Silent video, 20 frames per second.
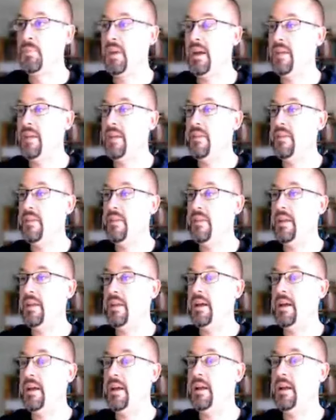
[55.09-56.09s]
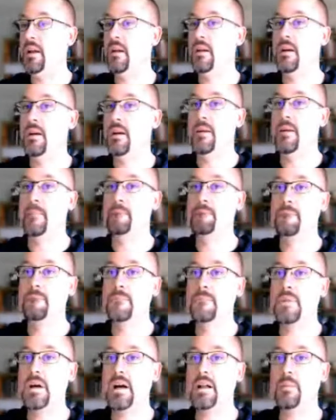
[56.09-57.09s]
And then um,
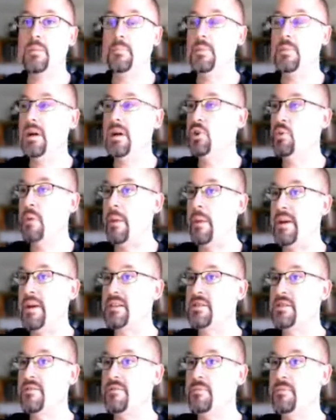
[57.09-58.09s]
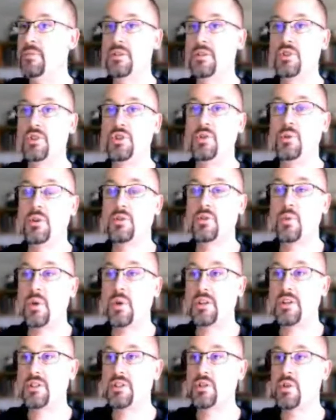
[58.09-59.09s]
I'll I'll do my best to to shoot those
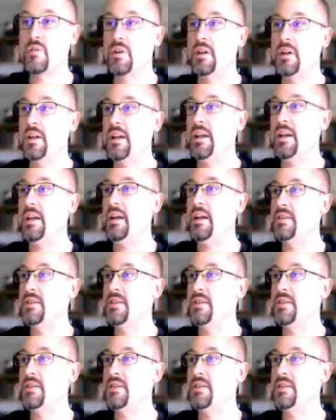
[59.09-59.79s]
questions over to Nikki as she